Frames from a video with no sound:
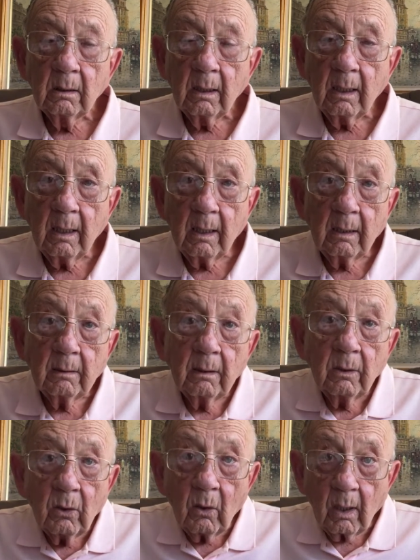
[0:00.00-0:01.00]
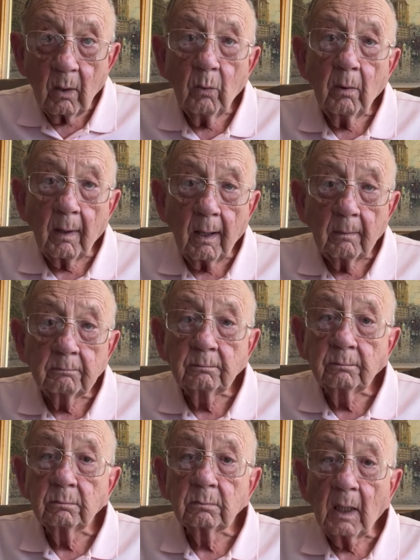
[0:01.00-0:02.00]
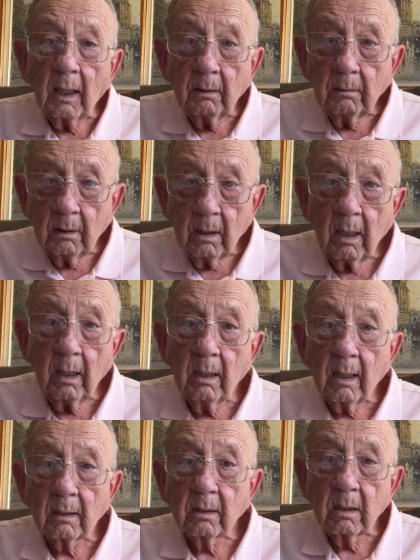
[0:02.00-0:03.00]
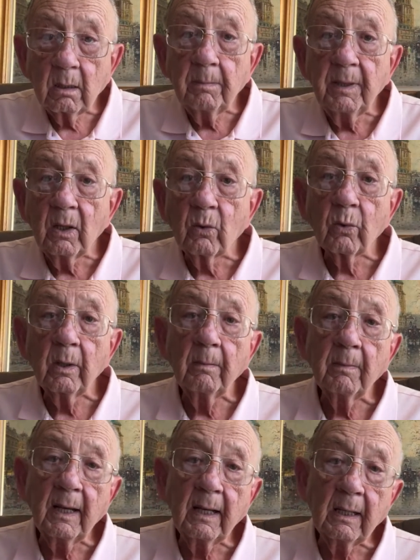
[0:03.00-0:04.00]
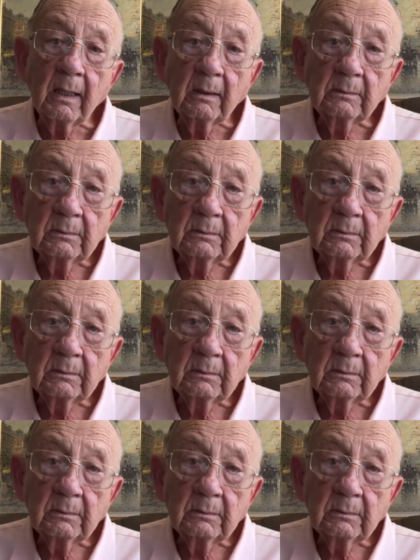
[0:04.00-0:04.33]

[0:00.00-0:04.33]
And, you know, I'm elected to be cremated.